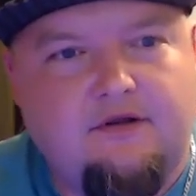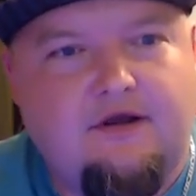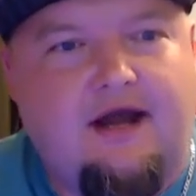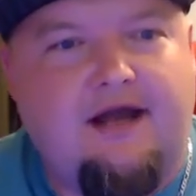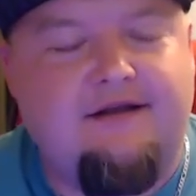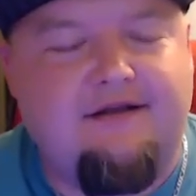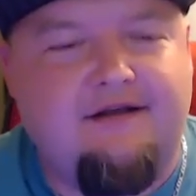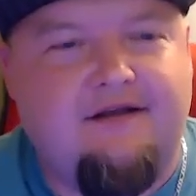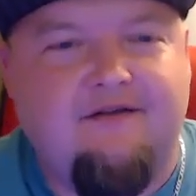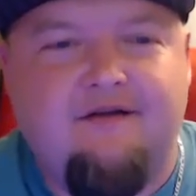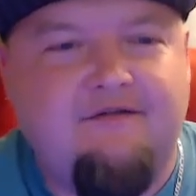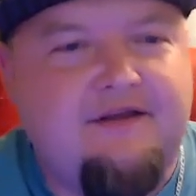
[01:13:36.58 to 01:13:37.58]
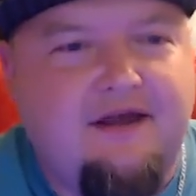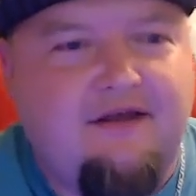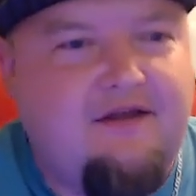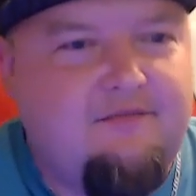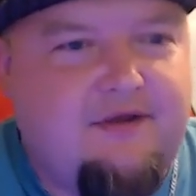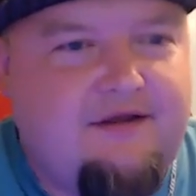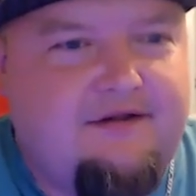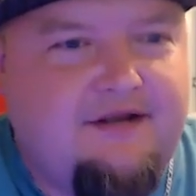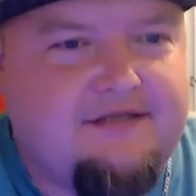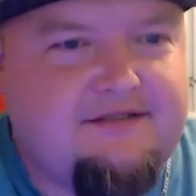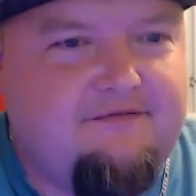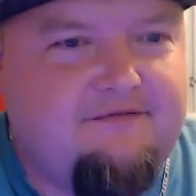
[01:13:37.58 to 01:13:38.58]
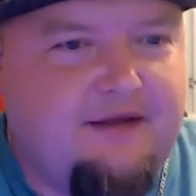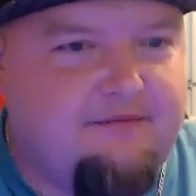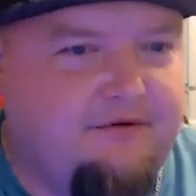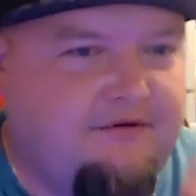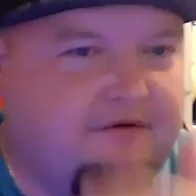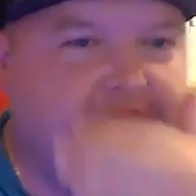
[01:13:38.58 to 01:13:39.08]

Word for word: I uh, you don't have to yell at me, Dustin Vapor.